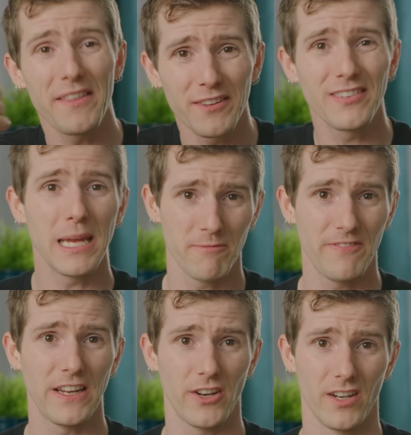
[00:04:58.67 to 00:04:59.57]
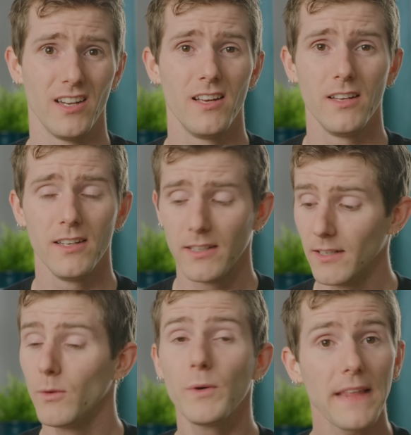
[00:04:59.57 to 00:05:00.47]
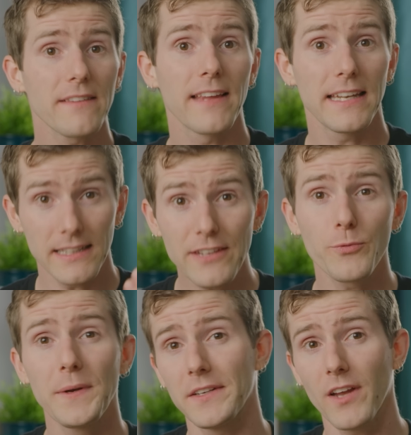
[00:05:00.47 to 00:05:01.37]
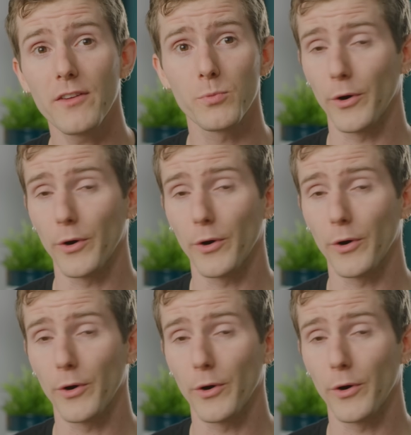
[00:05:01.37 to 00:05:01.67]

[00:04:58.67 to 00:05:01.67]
by the same finger. With that said, at least when it does